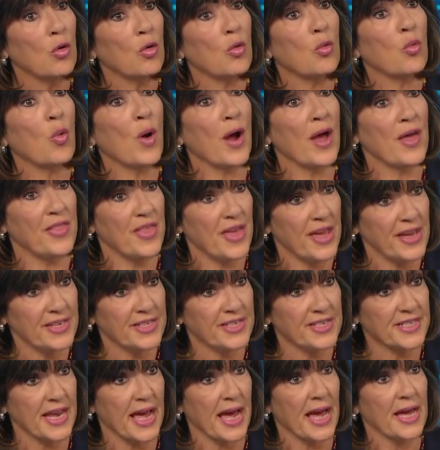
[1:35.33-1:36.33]
where they
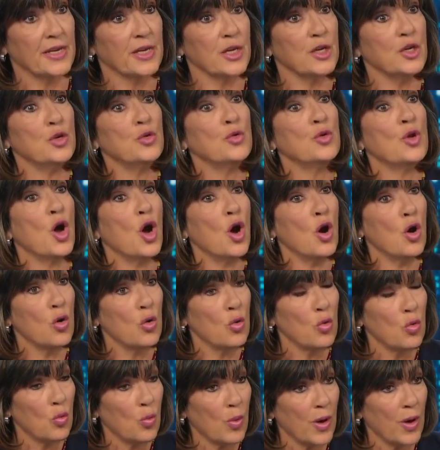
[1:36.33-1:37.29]
stand, and you know